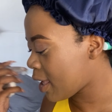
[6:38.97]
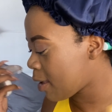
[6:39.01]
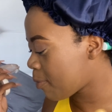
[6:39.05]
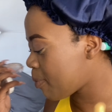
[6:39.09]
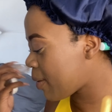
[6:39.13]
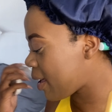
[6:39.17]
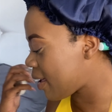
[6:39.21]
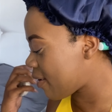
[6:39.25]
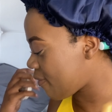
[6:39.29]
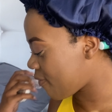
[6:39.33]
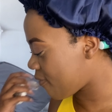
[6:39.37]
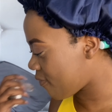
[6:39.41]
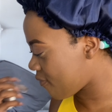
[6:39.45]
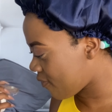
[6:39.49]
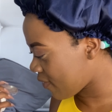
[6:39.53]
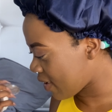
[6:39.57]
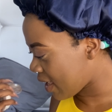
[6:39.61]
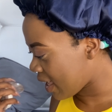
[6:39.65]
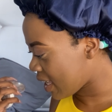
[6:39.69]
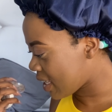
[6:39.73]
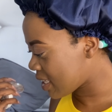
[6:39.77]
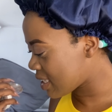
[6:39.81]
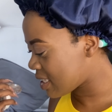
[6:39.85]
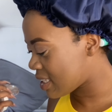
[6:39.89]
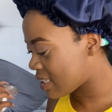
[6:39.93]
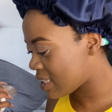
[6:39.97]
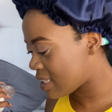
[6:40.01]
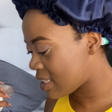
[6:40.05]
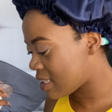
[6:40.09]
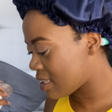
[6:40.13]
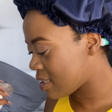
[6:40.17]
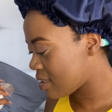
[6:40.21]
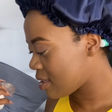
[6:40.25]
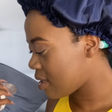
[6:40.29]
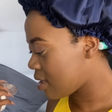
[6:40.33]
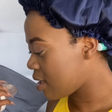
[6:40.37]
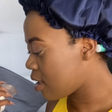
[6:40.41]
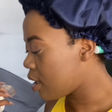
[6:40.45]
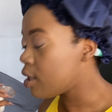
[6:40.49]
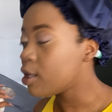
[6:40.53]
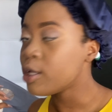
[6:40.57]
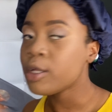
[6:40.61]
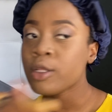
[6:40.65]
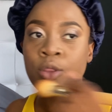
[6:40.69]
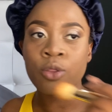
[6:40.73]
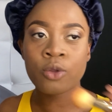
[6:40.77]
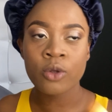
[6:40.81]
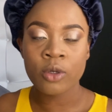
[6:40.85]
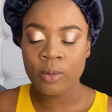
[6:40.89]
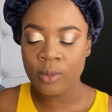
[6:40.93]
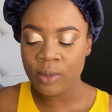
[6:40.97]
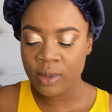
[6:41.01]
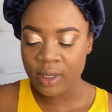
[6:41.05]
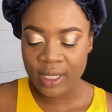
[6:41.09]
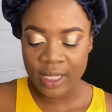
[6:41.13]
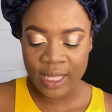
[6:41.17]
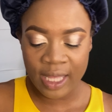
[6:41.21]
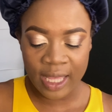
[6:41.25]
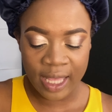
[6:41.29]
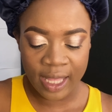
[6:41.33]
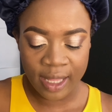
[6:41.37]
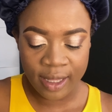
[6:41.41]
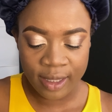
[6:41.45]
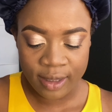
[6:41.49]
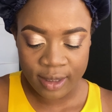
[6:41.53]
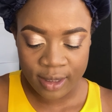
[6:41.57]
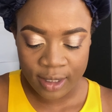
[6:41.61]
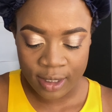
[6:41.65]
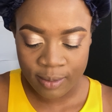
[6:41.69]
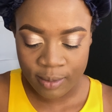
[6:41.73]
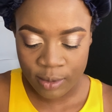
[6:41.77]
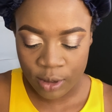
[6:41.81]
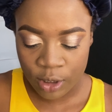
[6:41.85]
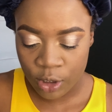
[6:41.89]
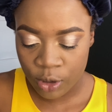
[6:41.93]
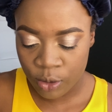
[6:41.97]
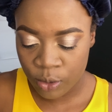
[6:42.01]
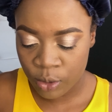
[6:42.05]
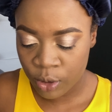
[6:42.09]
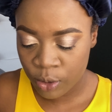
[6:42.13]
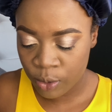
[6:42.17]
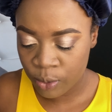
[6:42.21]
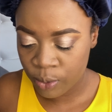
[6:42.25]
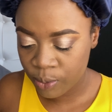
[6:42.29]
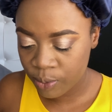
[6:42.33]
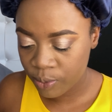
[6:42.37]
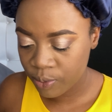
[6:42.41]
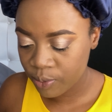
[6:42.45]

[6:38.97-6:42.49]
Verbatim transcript: my face normal again. Let me show you.